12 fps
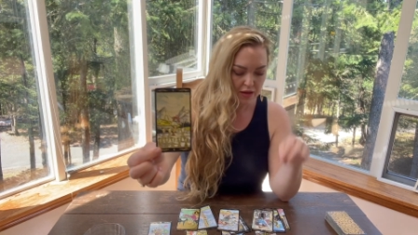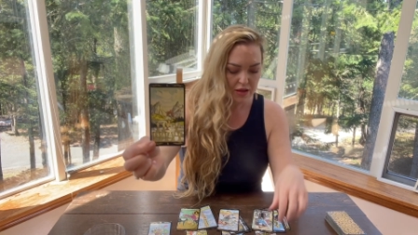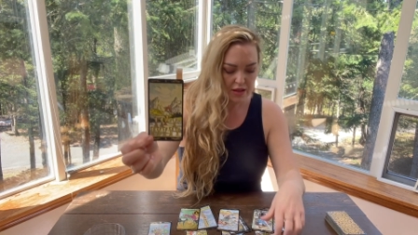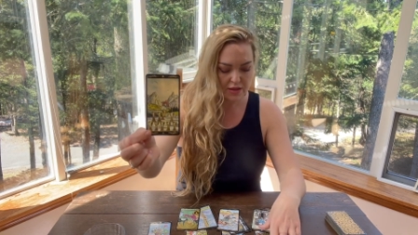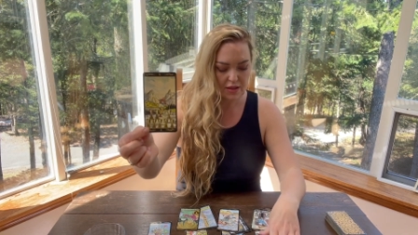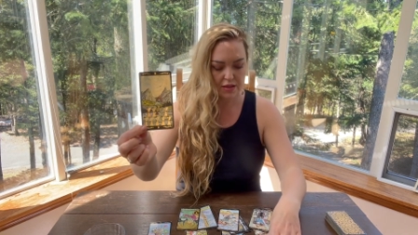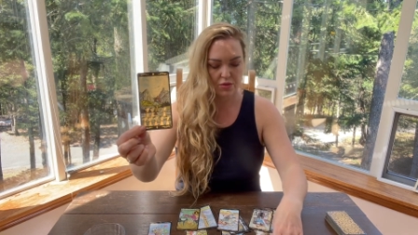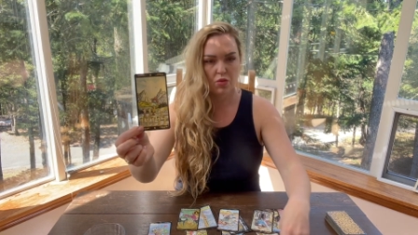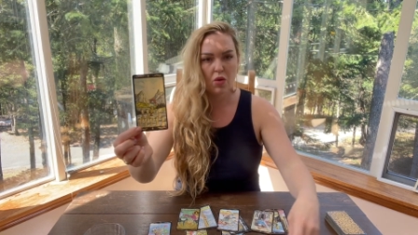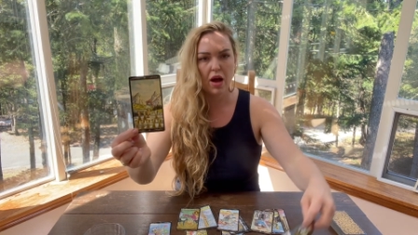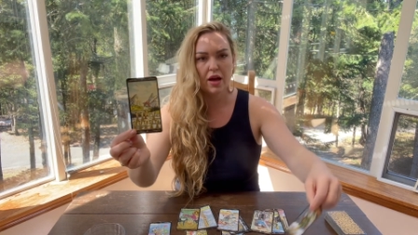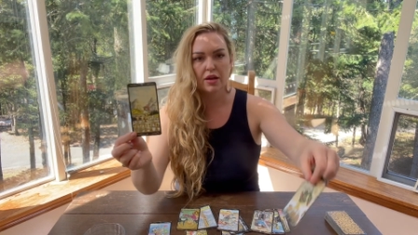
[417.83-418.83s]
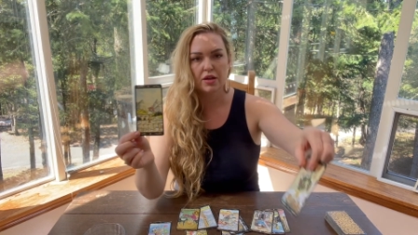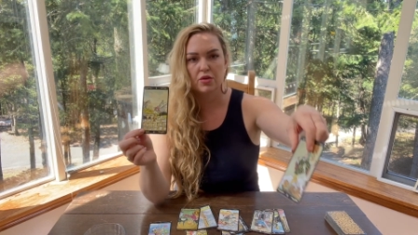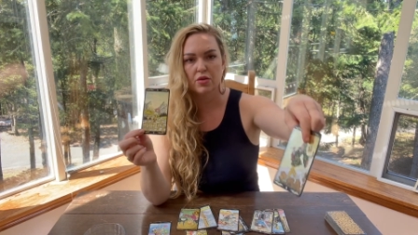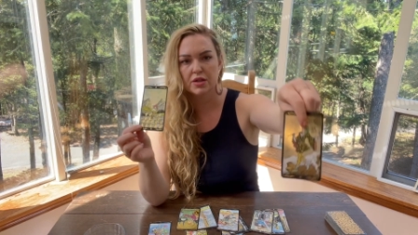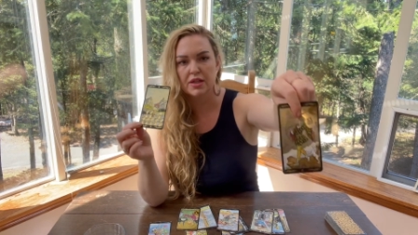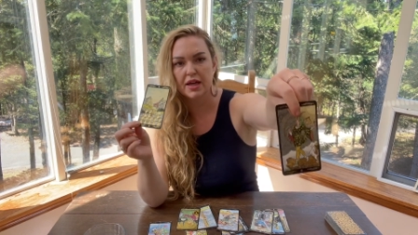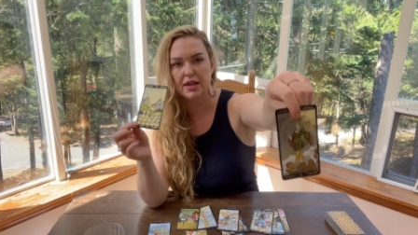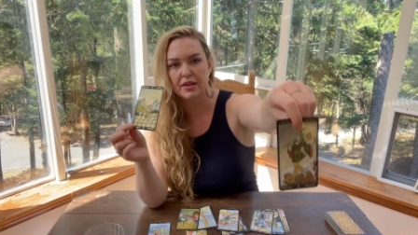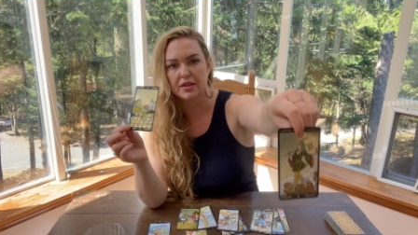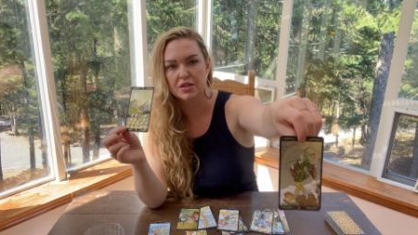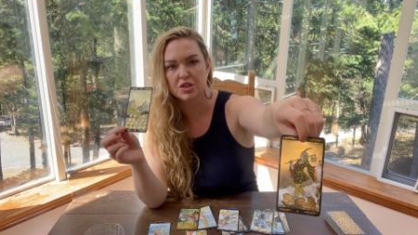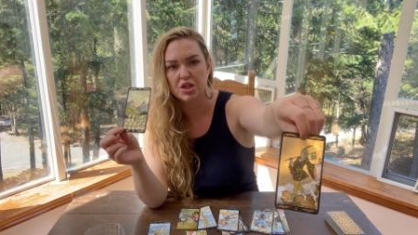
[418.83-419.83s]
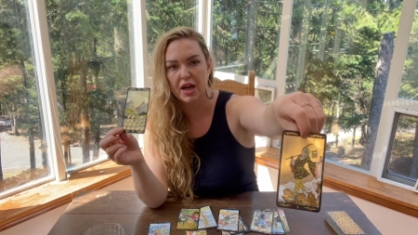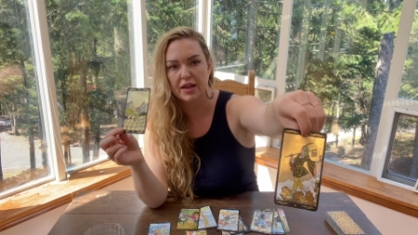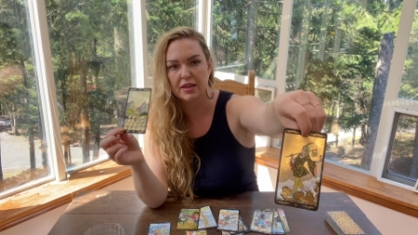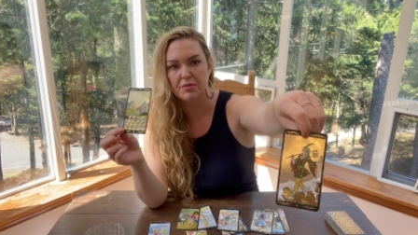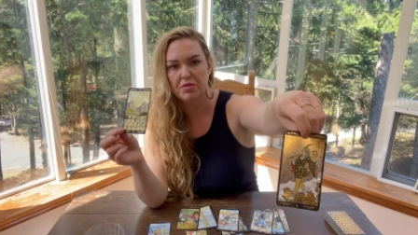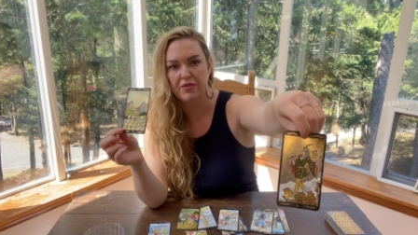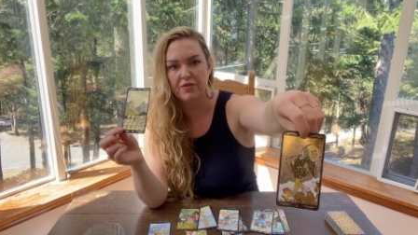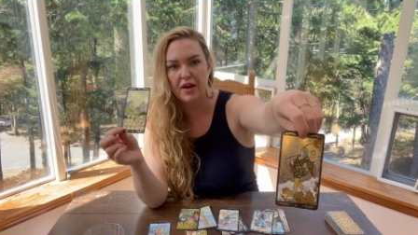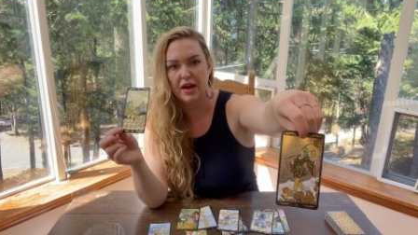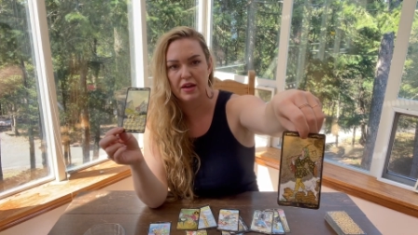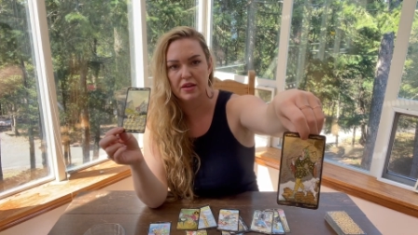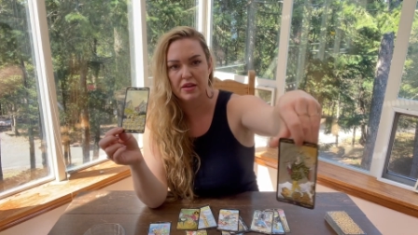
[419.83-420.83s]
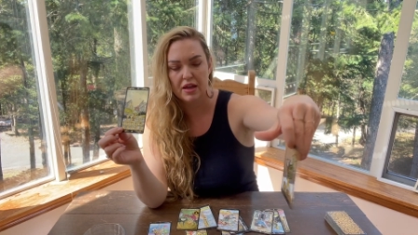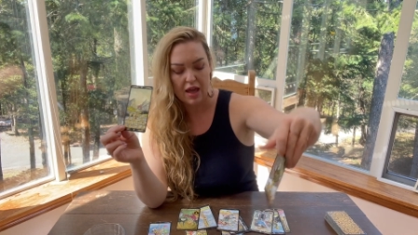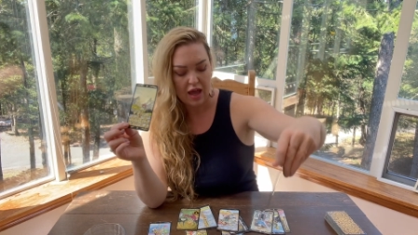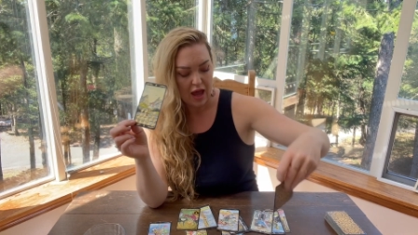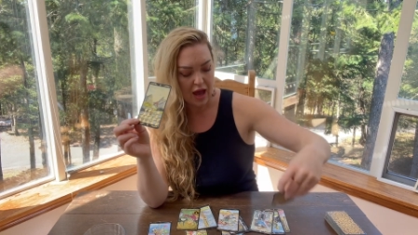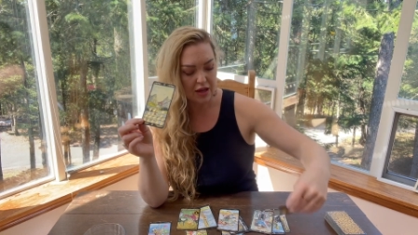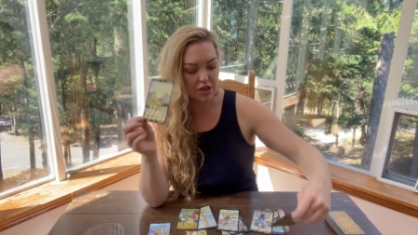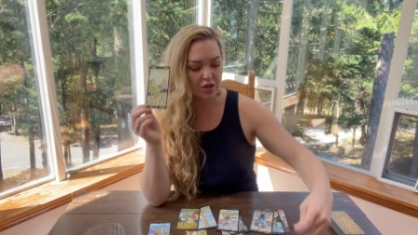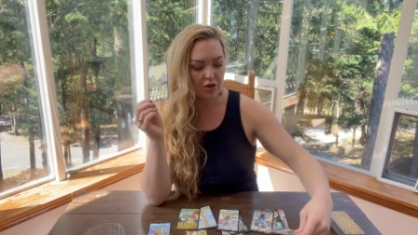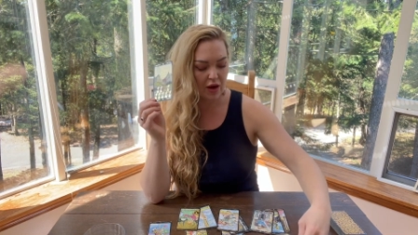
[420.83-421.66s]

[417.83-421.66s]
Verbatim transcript: This is what you're taking this giant leap of faith. And you know,